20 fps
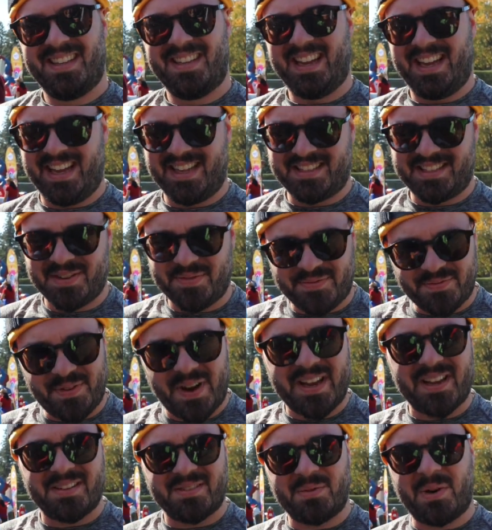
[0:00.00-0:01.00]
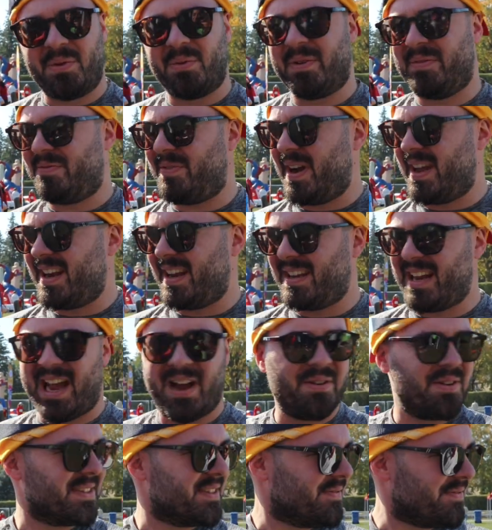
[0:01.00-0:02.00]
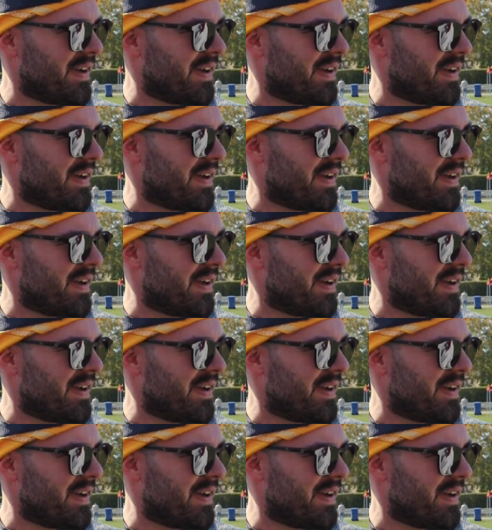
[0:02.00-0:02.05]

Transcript: to fight what we're fighting now as a